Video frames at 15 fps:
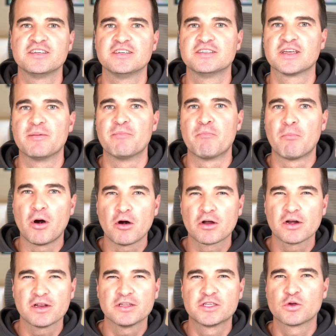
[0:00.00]
This is
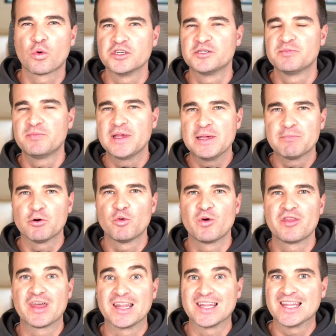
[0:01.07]
marketed towards
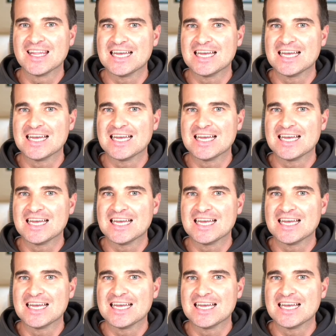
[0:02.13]
people with